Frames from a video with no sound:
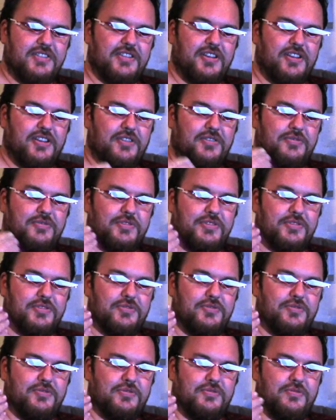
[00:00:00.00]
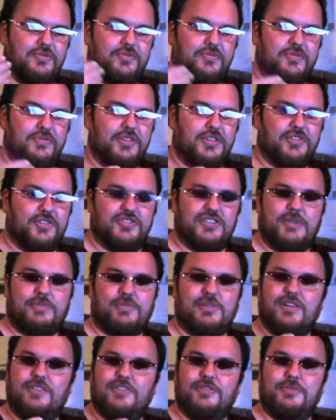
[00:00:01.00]
you know, you you're
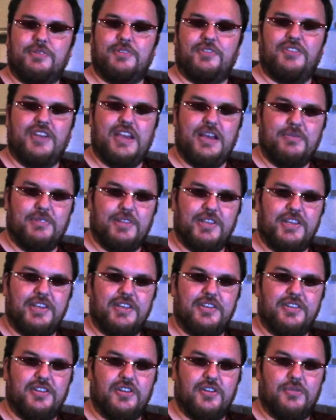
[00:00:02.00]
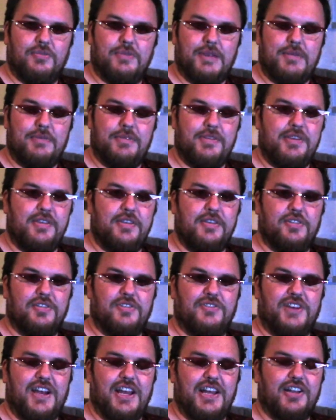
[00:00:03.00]
separated from your family. You know, maybe
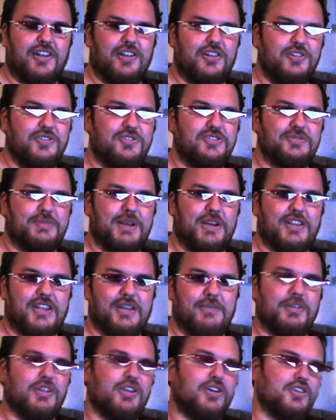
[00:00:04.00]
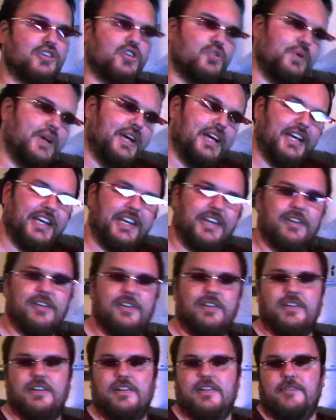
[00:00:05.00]
you'll find clues about them along the way.
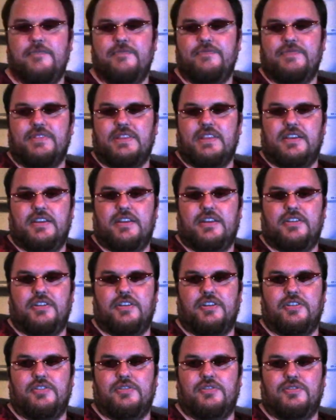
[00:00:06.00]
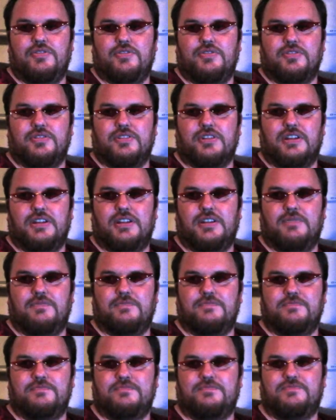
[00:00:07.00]
You know, or
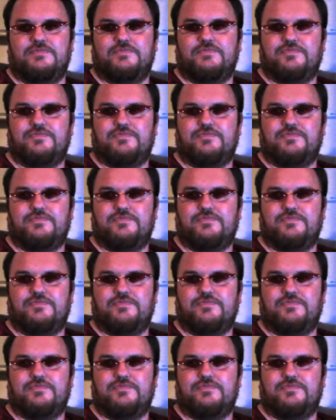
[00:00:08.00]
um,